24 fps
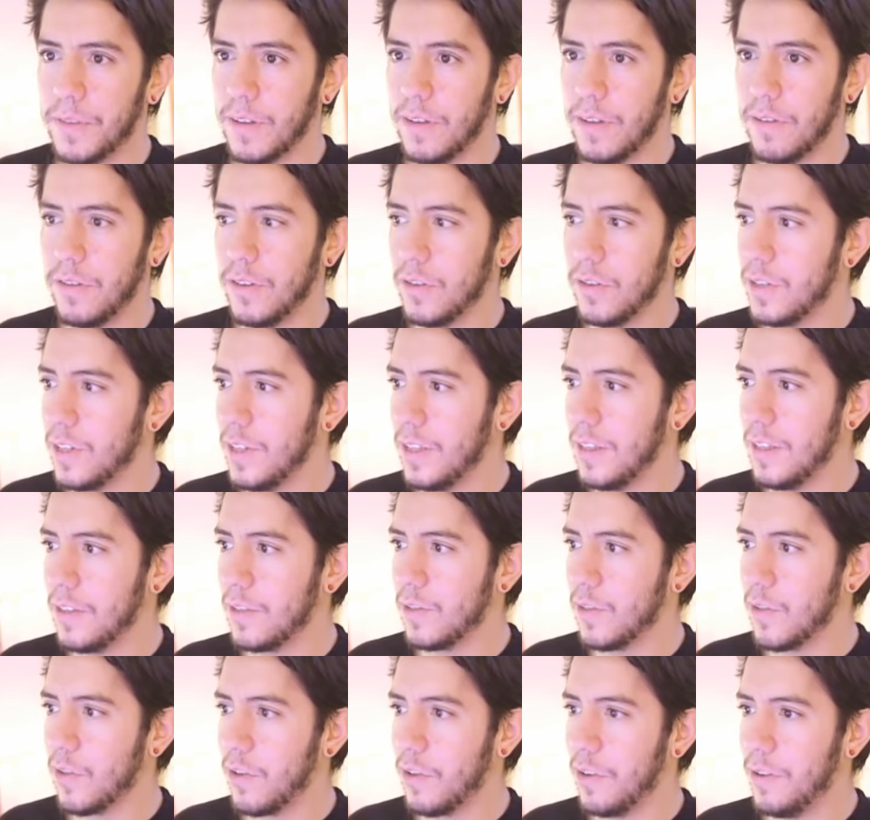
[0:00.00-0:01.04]
If you see the
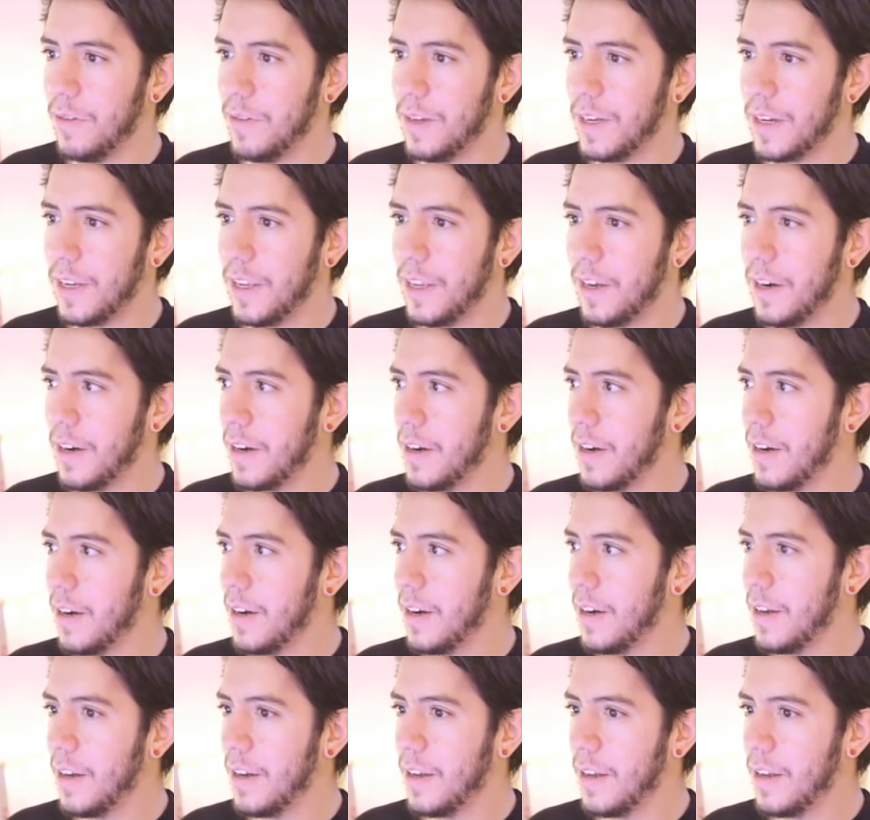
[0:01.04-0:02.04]
scroll bar here,